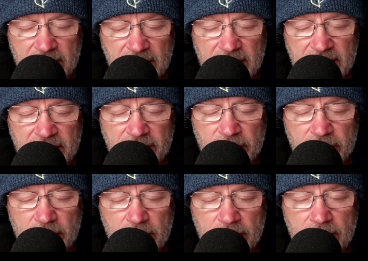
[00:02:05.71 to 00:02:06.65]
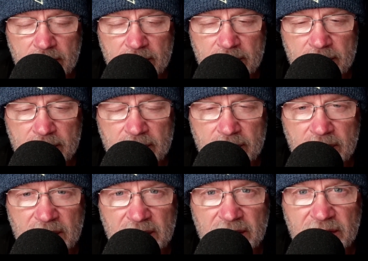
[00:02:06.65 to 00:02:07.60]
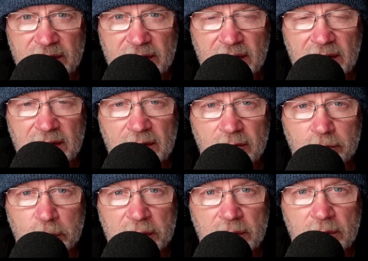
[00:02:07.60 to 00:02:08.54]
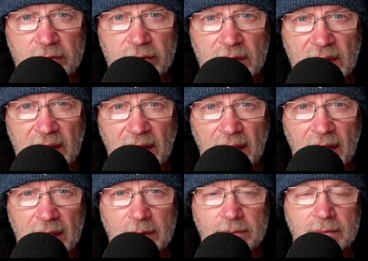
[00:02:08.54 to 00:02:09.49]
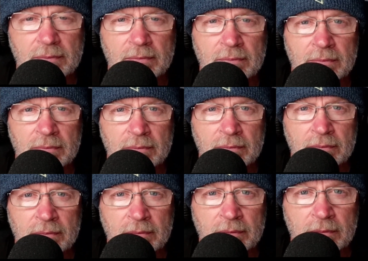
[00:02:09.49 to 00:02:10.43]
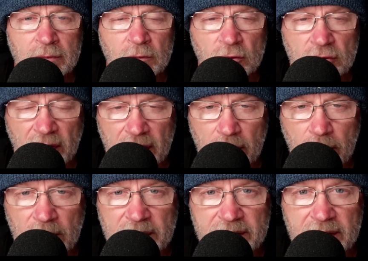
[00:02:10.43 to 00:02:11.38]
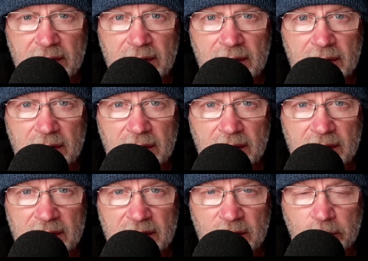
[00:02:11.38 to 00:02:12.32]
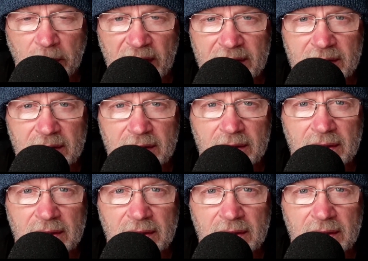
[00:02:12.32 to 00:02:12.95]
to leave you in a state of beautiful calm, tranquility at its best.